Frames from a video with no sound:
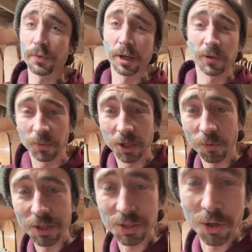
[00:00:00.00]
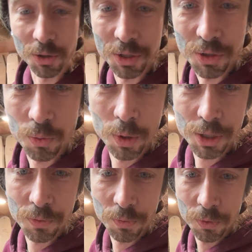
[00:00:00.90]
forgive me if I start just
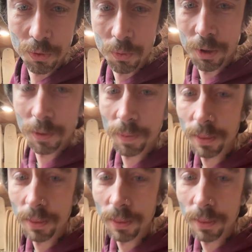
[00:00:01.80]
rushing through the work.